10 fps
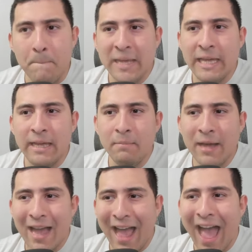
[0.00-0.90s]

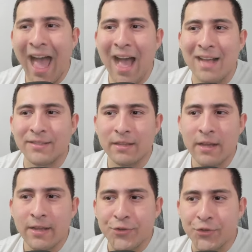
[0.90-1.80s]
Beam has
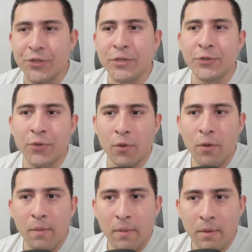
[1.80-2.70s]

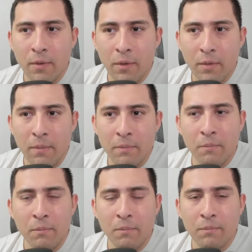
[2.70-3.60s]
zero
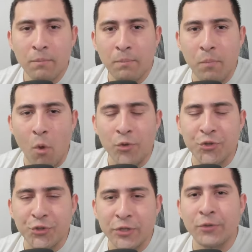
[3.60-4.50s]

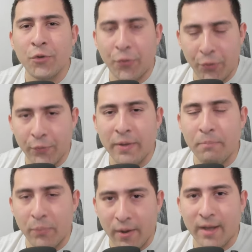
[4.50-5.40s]
point zero three
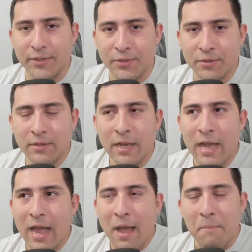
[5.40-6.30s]
price.
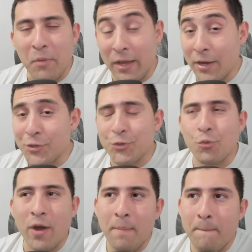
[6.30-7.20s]
But here's
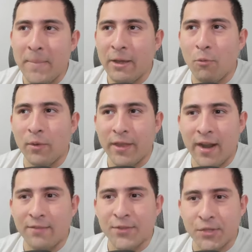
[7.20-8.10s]
one big one that
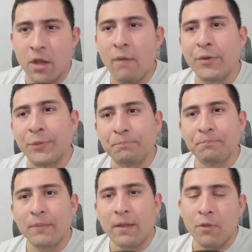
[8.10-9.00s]
I discovered.
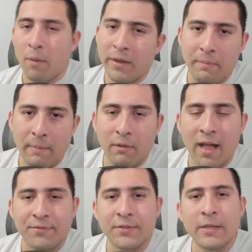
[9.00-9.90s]
How many people
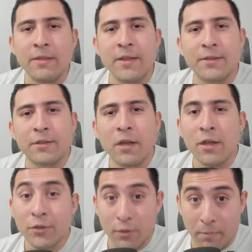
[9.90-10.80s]
have seen this?
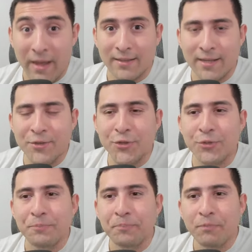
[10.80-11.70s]
So pay
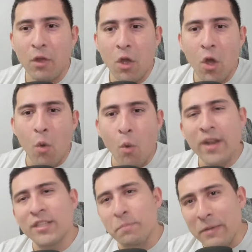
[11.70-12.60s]
attention.
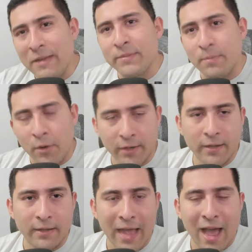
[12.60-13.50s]
What is Beam's
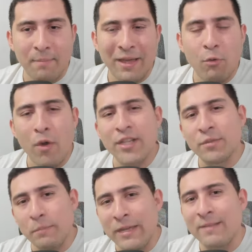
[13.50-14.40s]
market cap and what
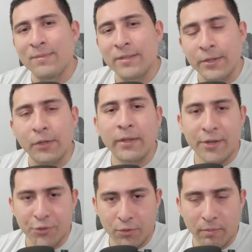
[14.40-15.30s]
is Beam's
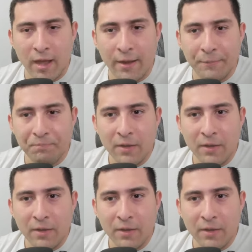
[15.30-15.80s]
circulating supply?